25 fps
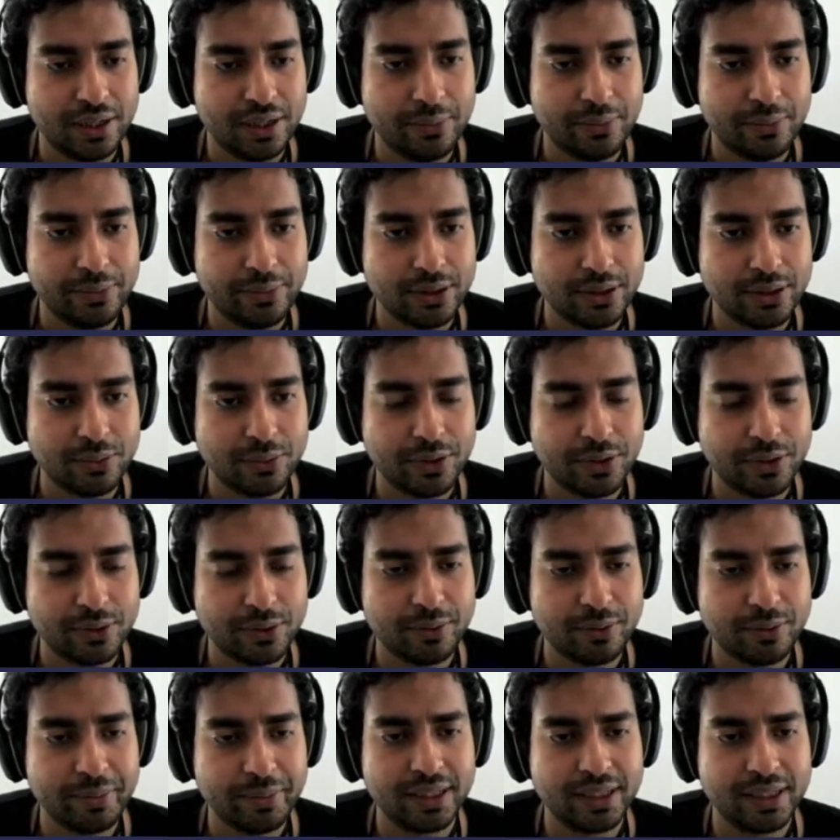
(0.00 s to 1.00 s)
what
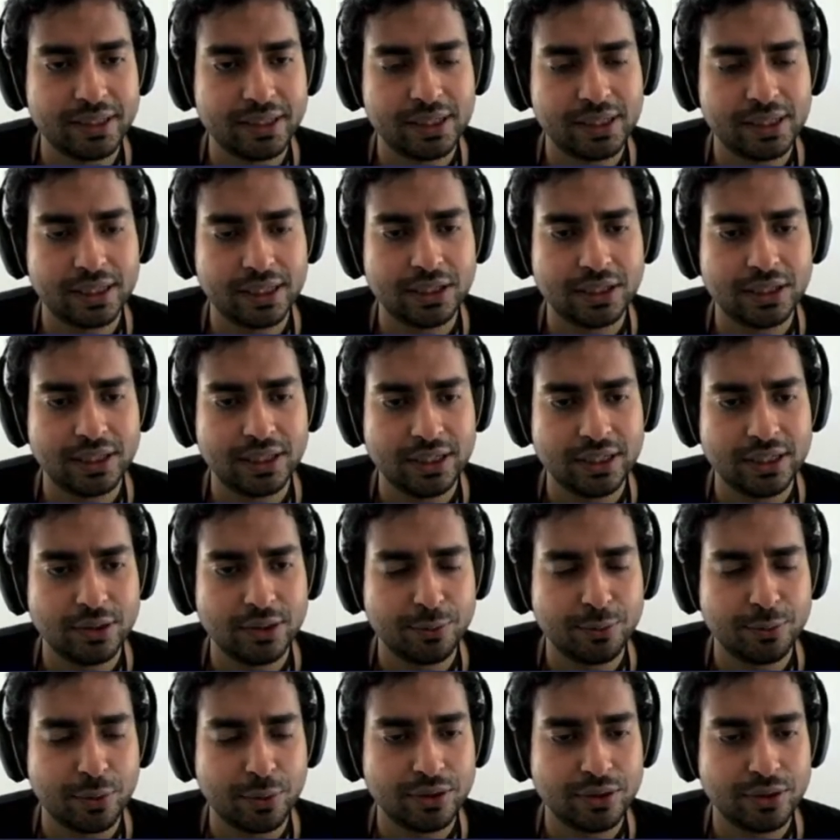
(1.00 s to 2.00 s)
would be the structure that
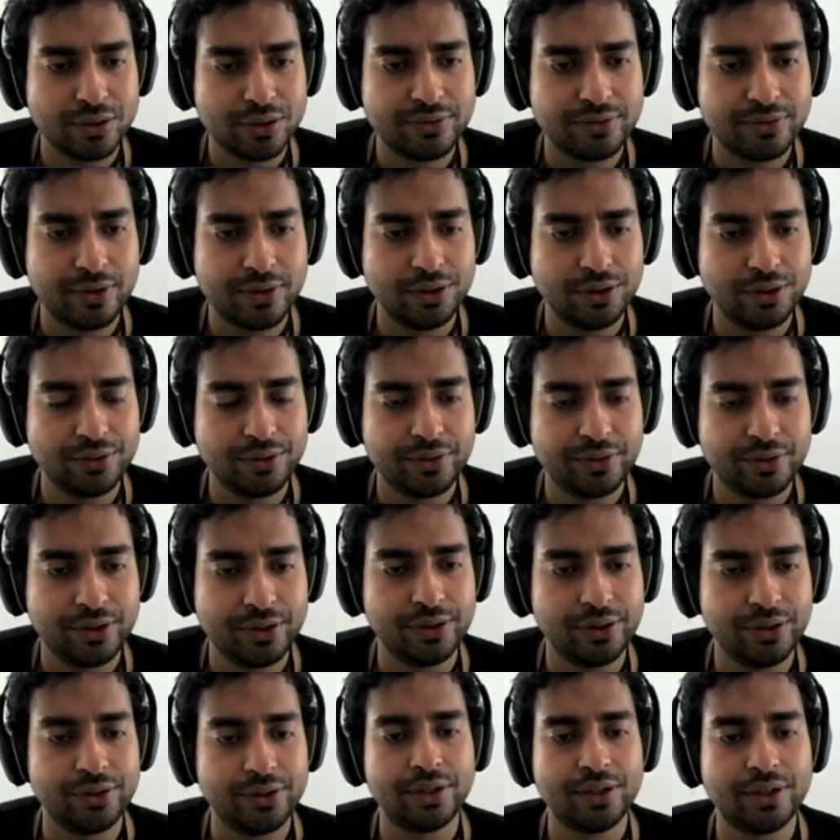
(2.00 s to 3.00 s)
you'd want to follow for
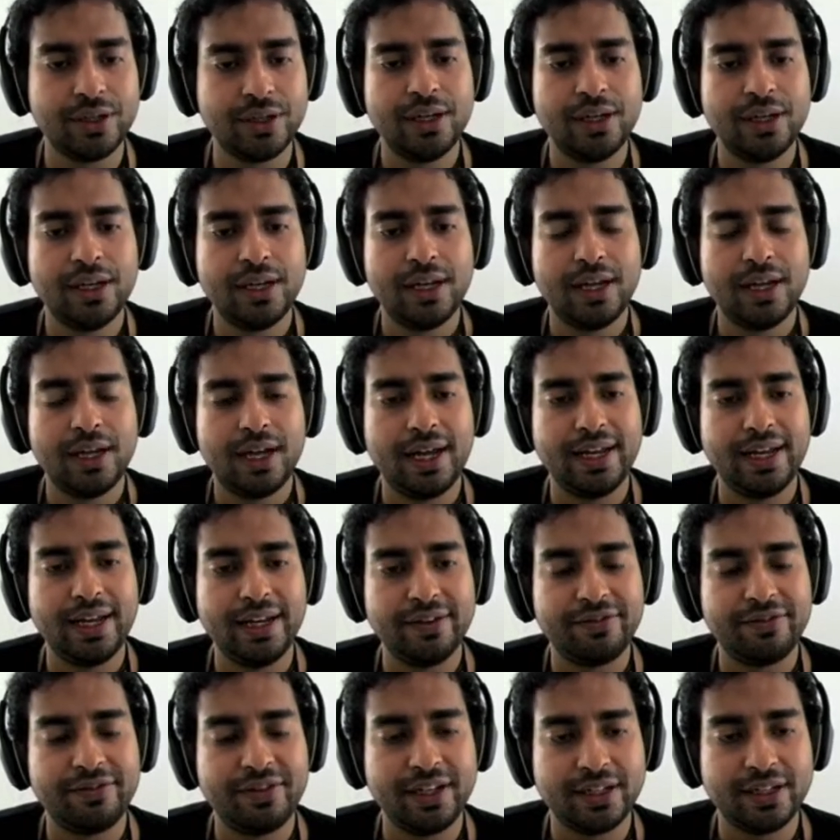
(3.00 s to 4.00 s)
your
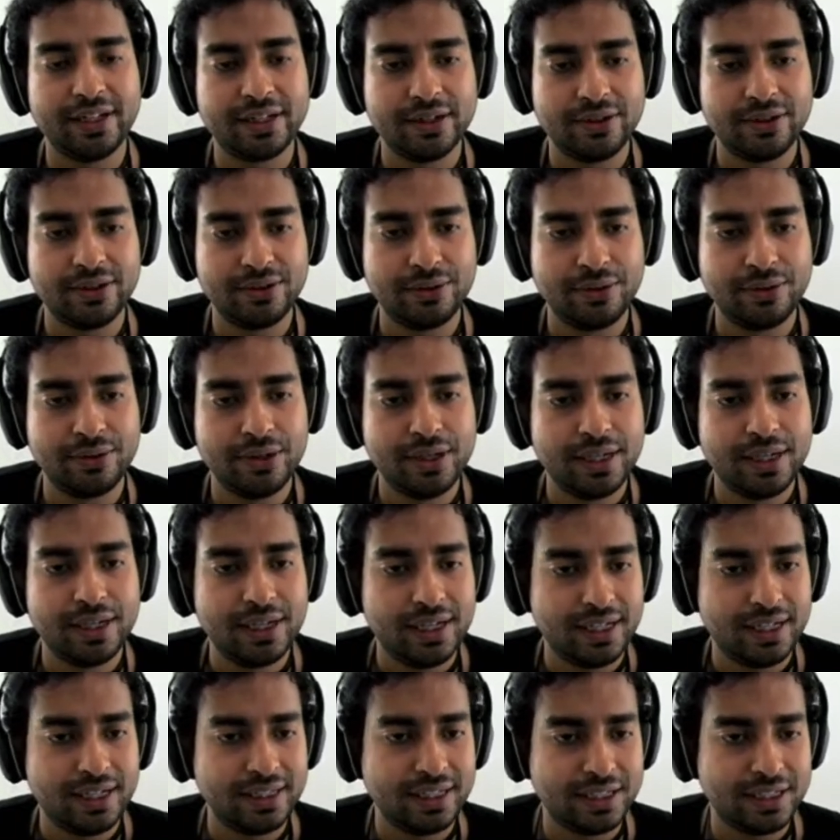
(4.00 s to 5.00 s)
NFT. So
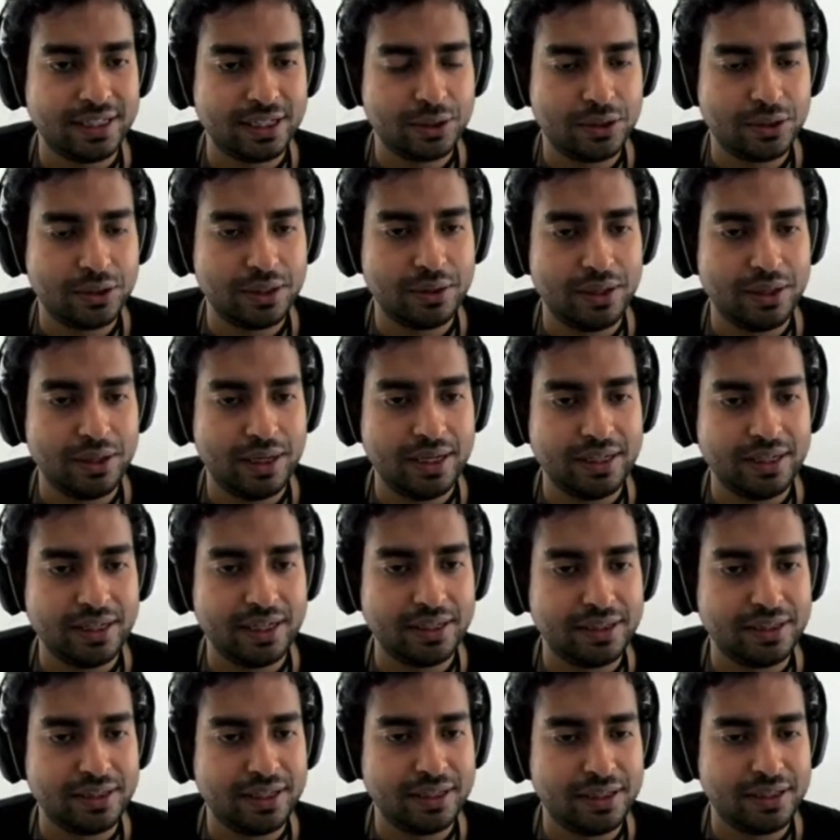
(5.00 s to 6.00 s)
this
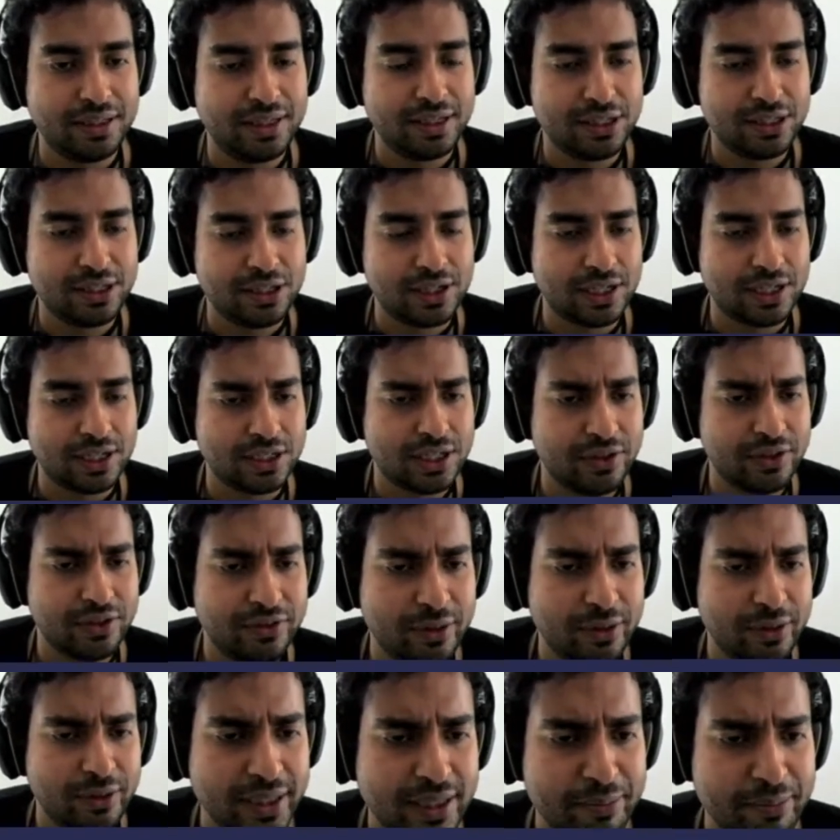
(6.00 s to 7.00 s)
structure
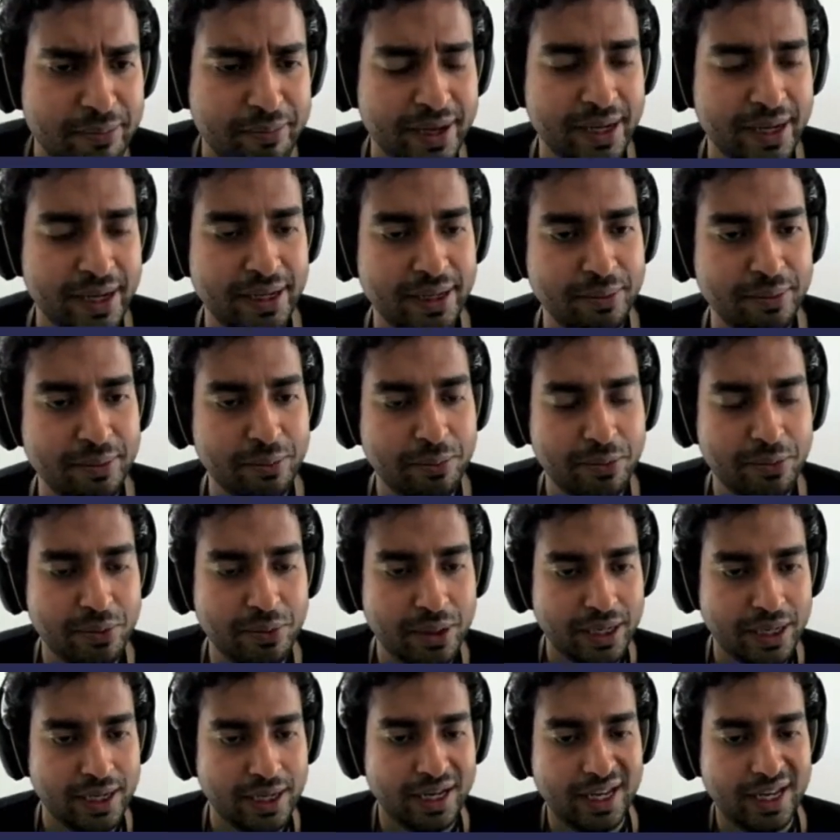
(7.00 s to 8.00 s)
would be the main
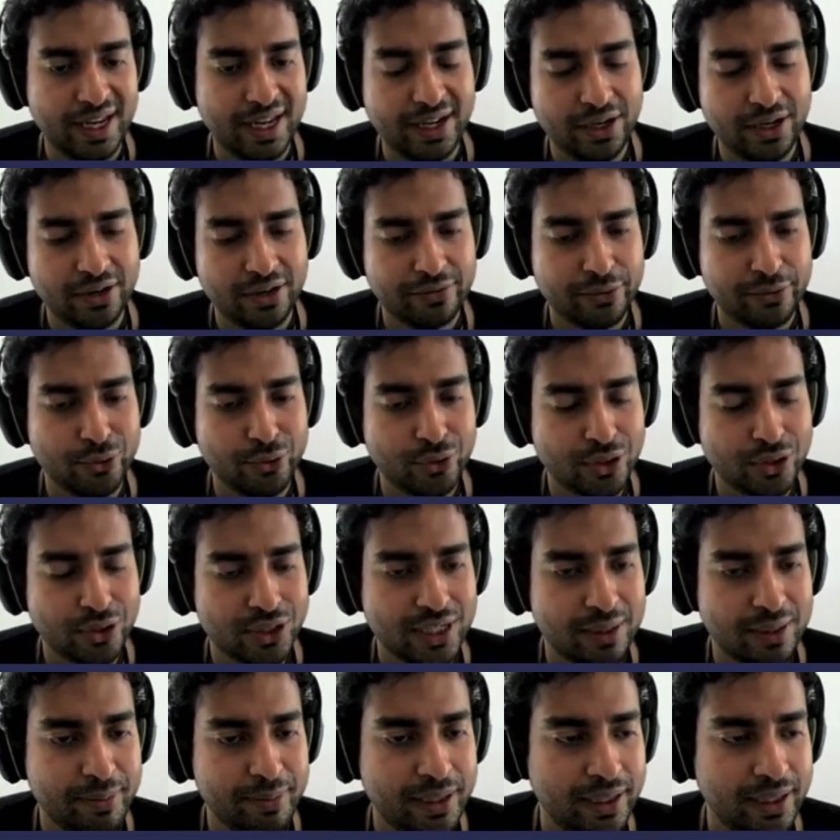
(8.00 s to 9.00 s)
area of focus,
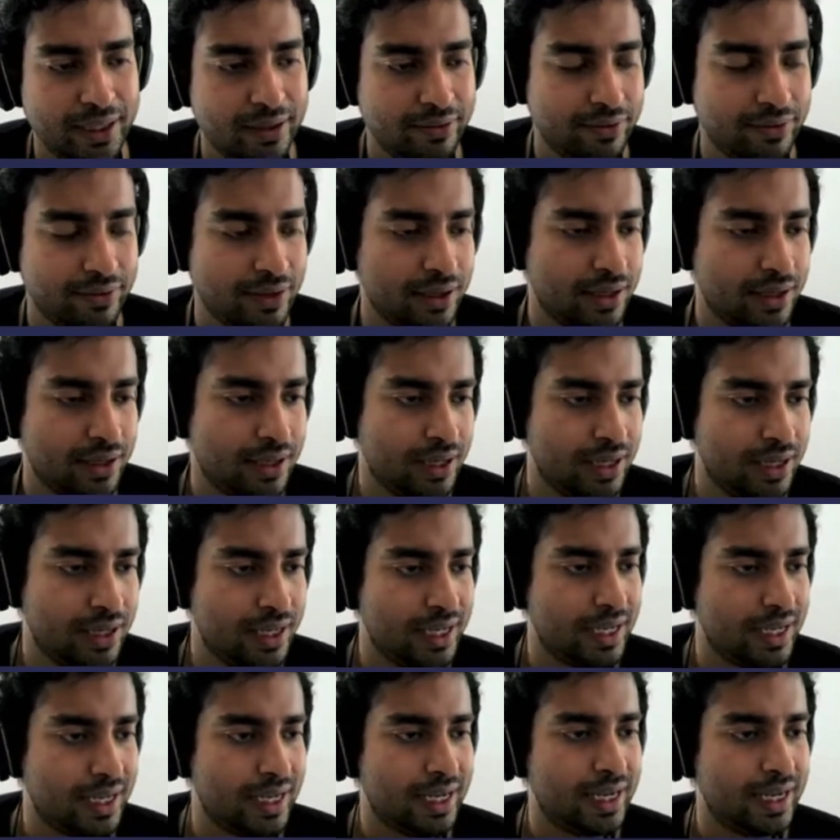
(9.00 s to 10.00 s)
I believe.
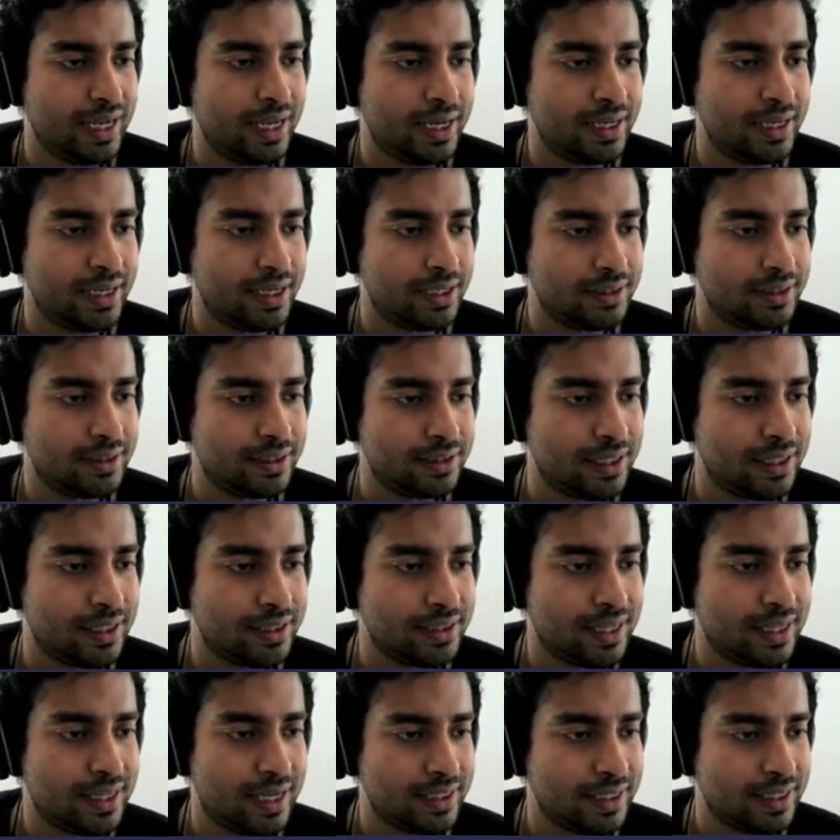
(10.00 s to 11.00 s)
And other than
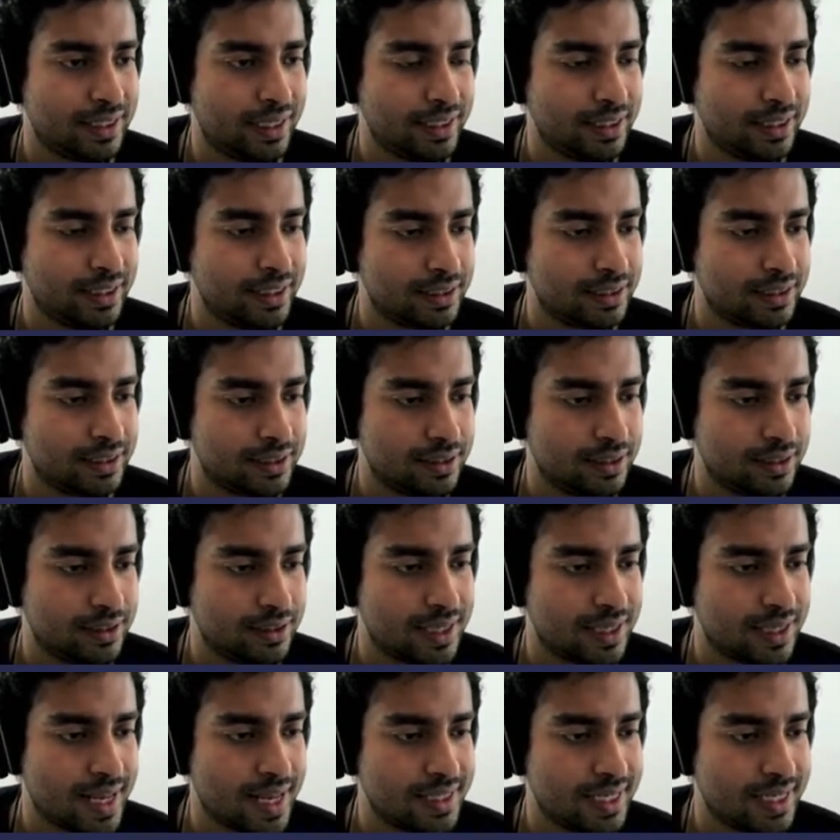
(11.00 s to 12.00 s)
that, I guess the
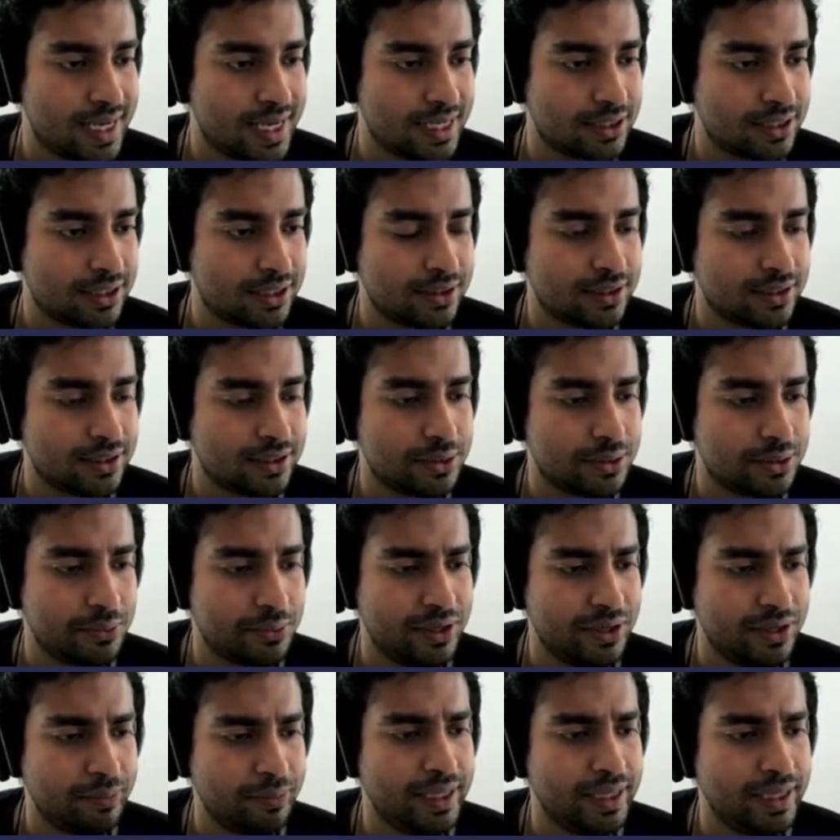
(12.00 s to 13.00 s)
transactions
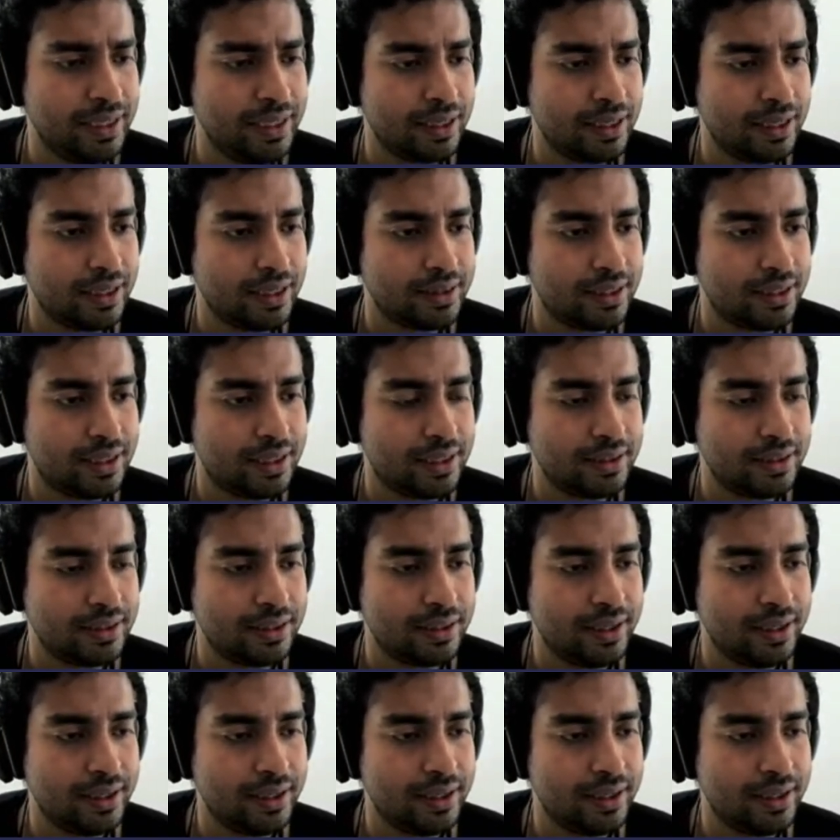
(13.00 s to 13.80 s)
will be the other